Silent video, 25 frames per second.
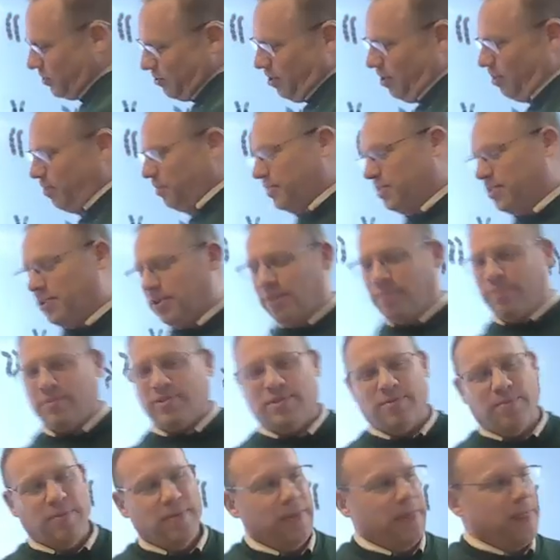
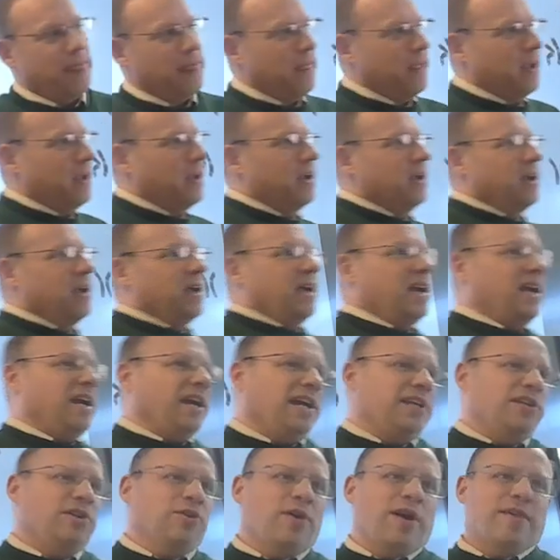chromosomes.
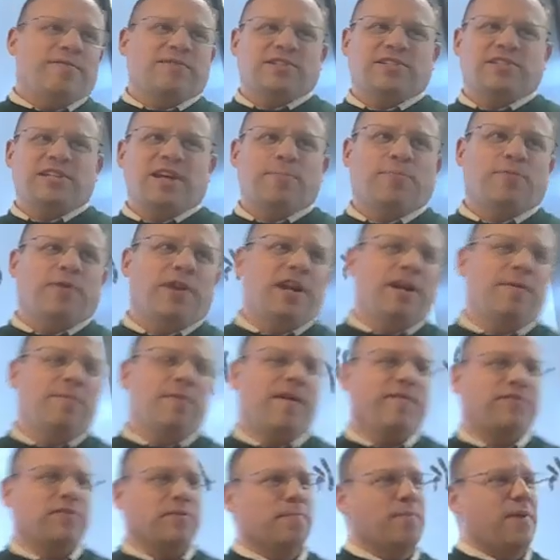And you have to separate them,
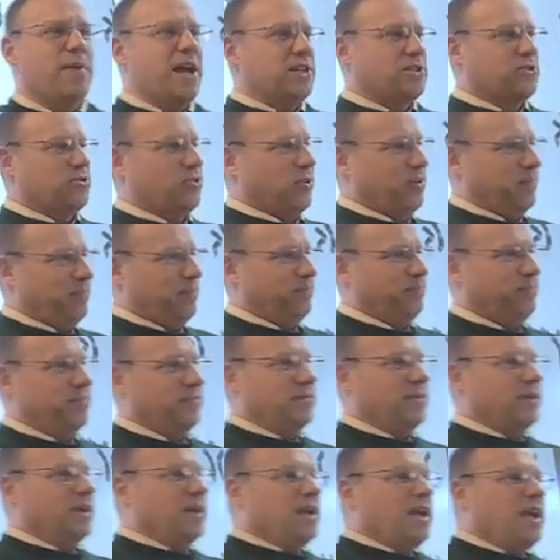you have to measure them.
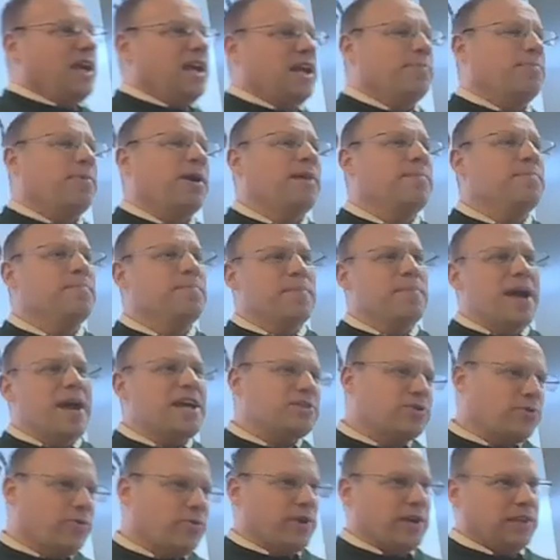And by
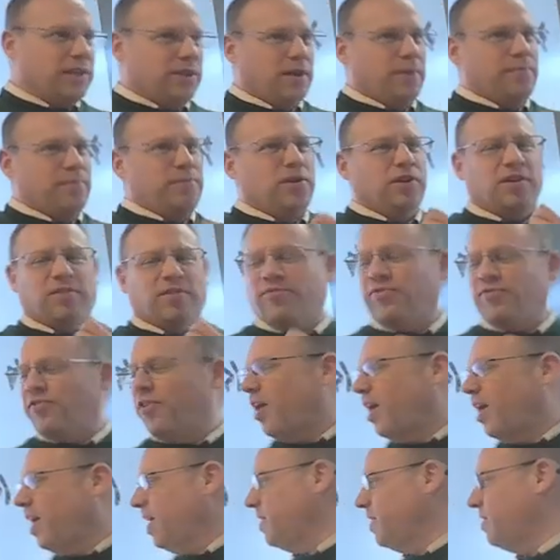measuring them, you can
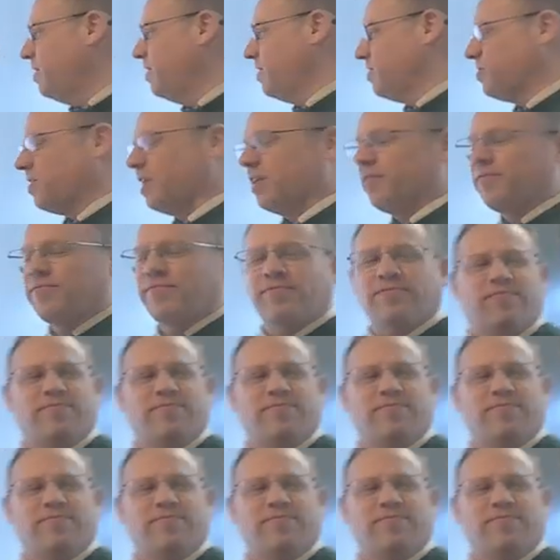find, it's like